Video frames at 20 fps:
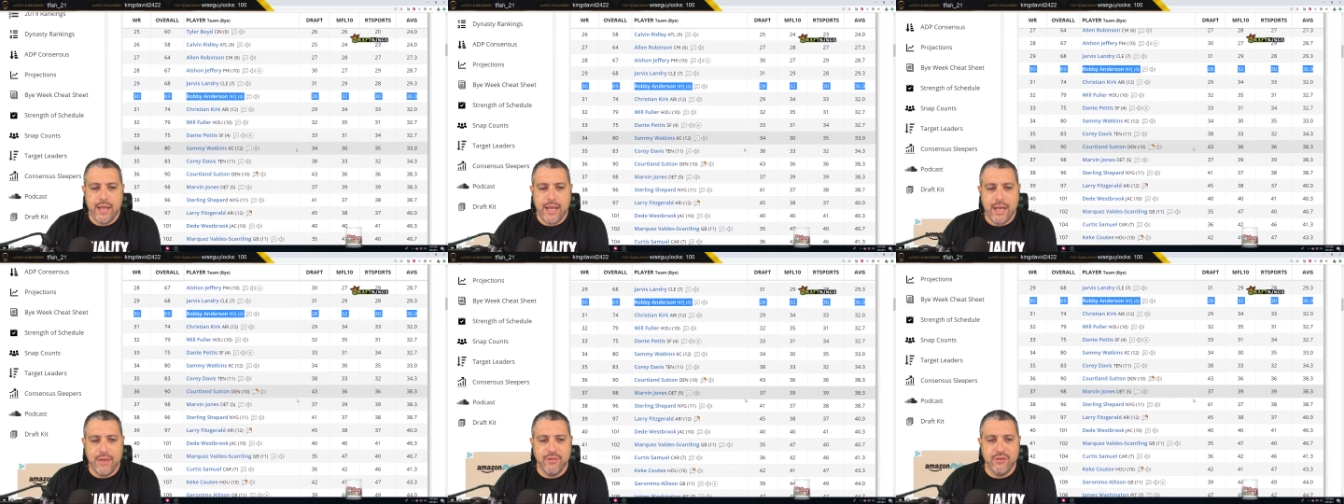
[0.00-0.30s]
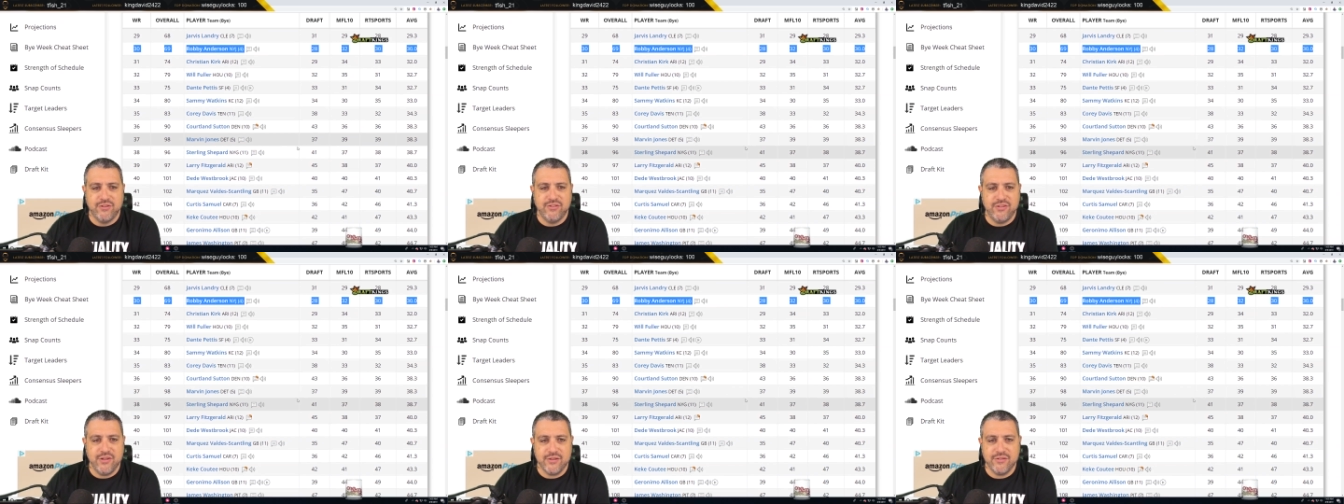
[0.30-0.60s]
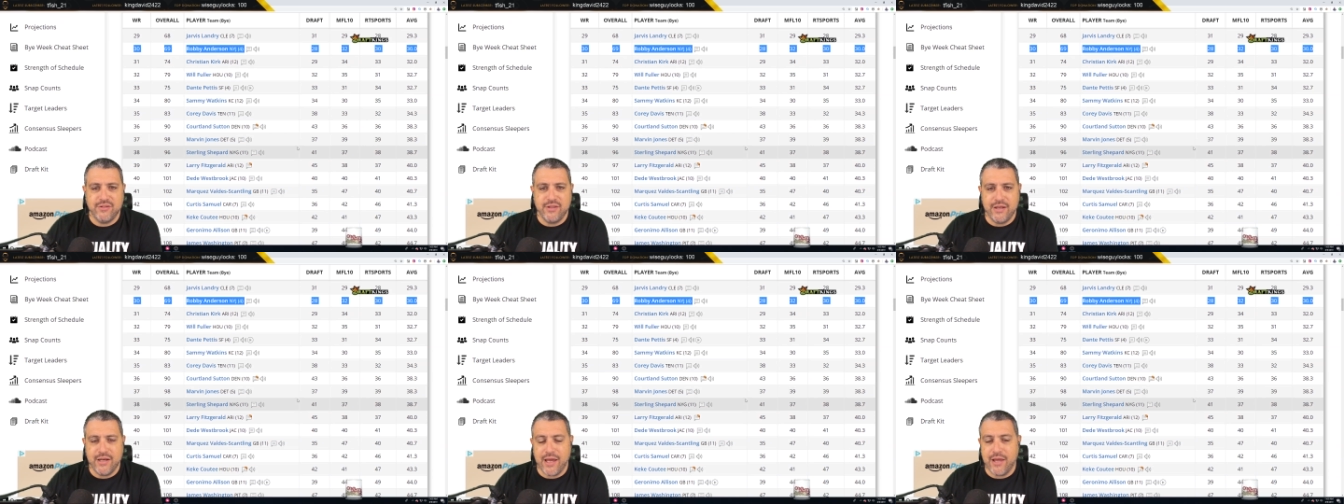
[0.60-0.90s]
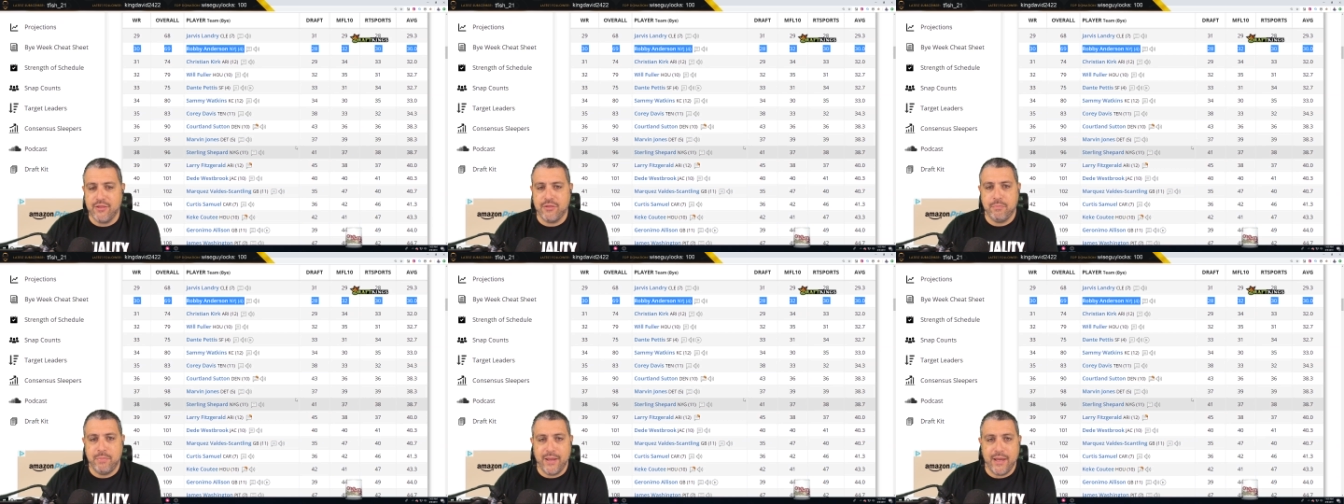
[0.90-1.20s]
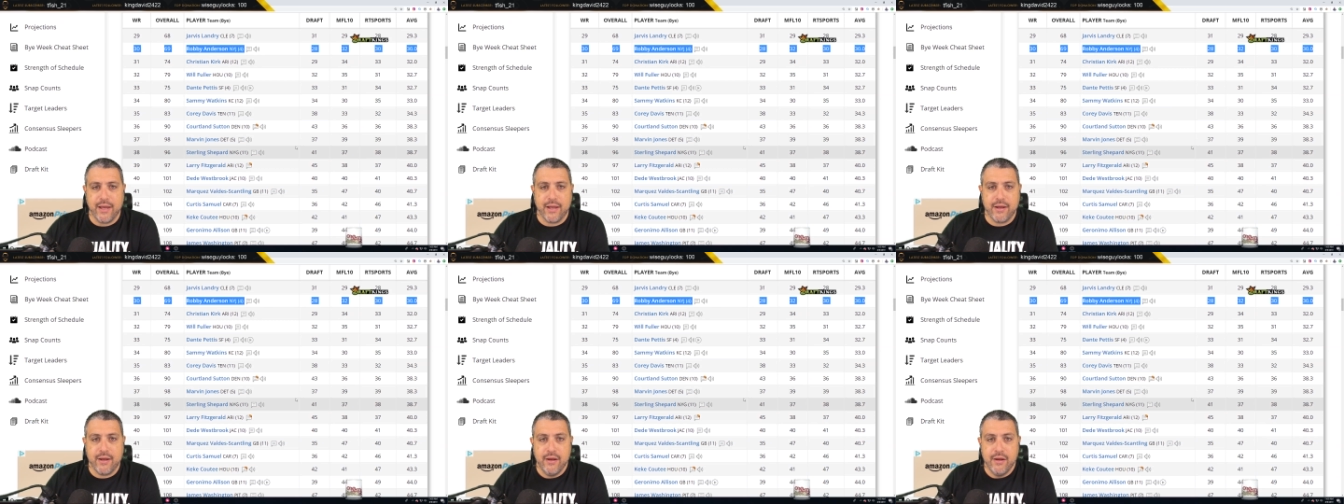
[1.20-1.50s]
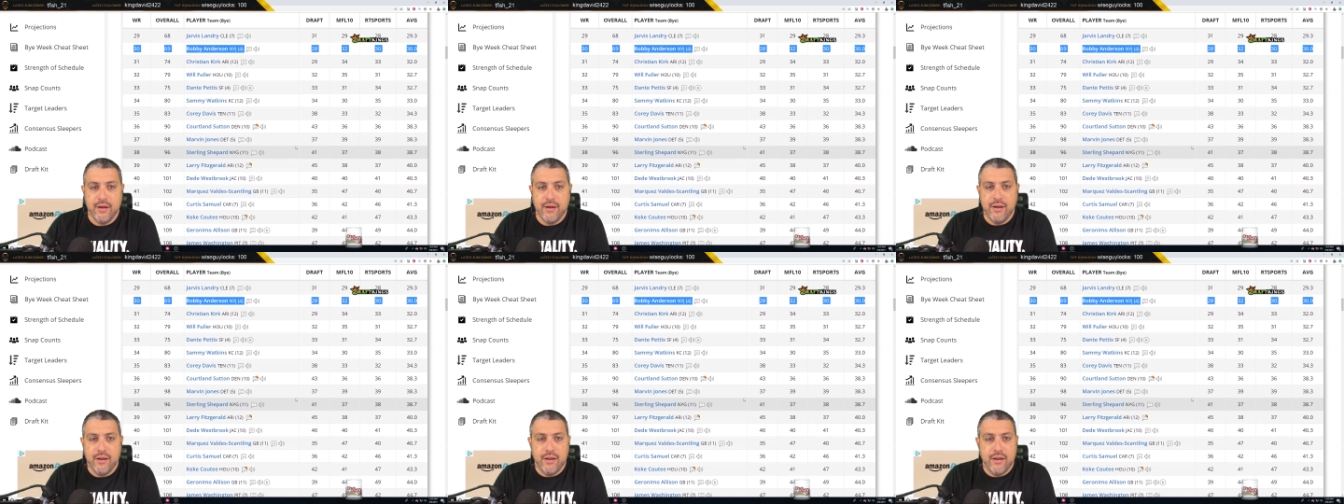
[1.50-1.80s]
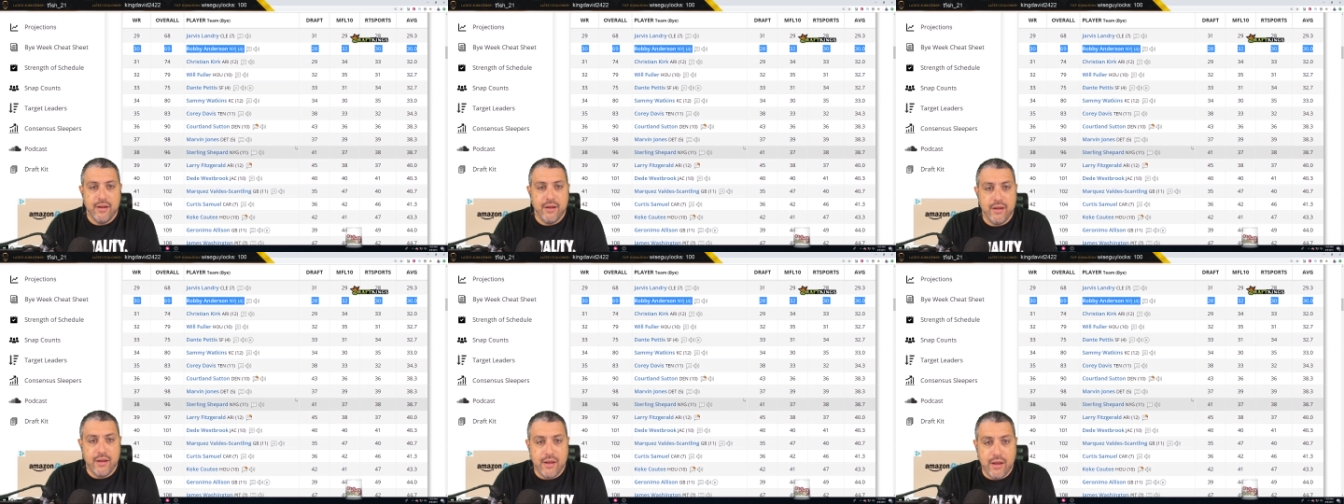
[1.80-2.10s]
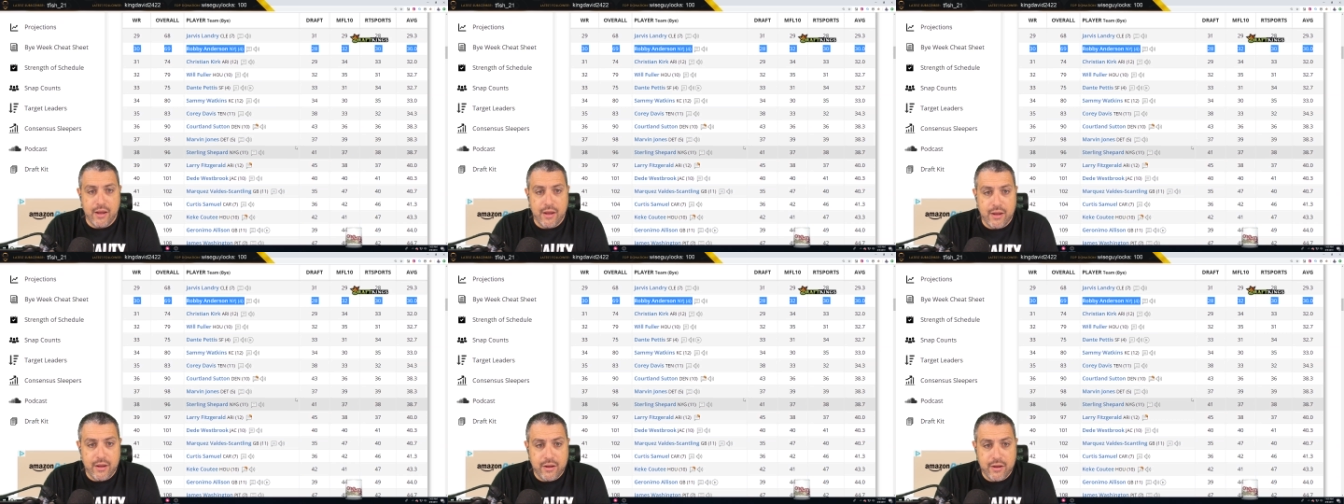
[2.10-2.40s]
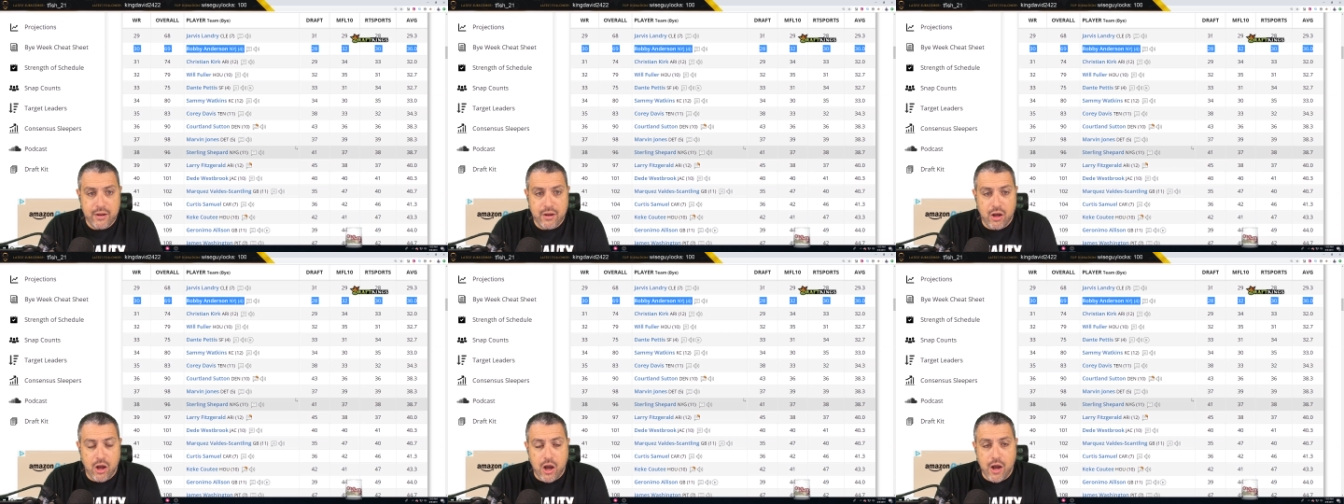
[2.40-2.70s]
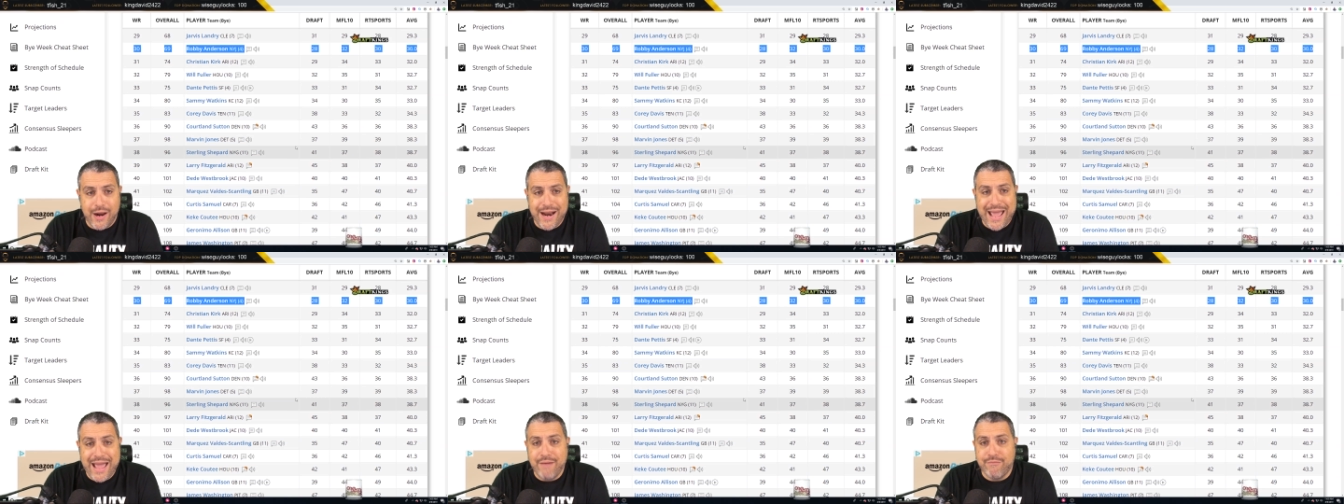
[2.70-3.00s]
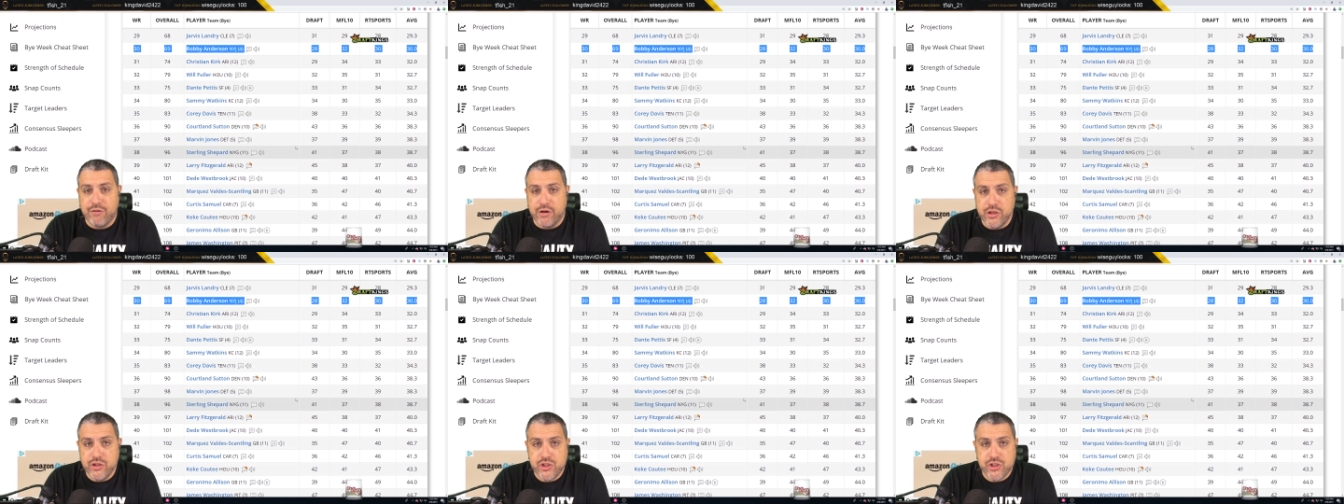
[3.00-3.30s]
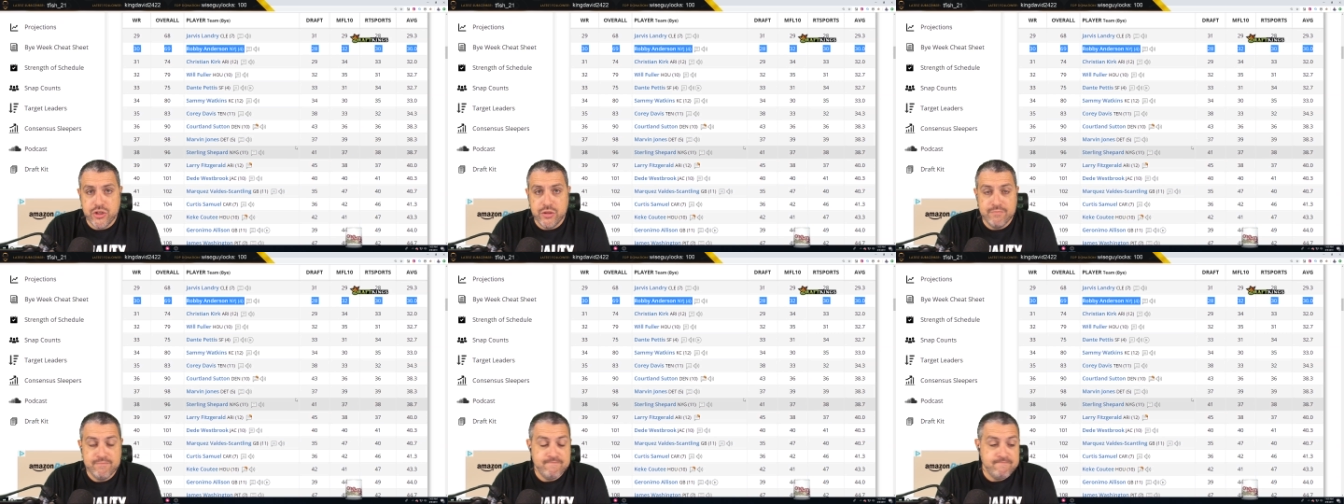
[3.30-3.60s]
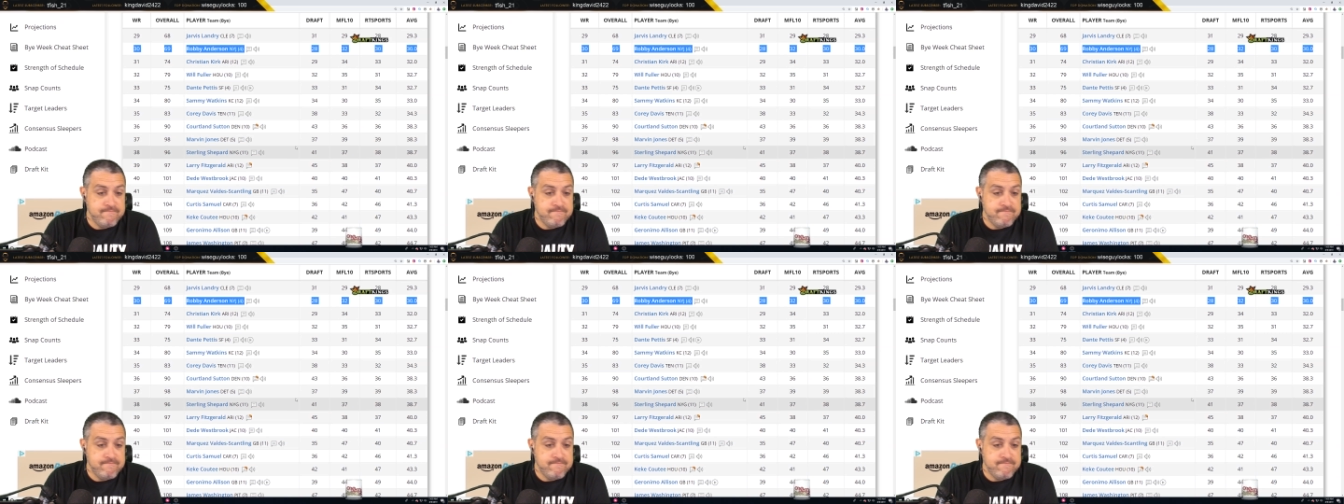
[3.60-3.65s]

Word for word: and the 69th pick uh, on average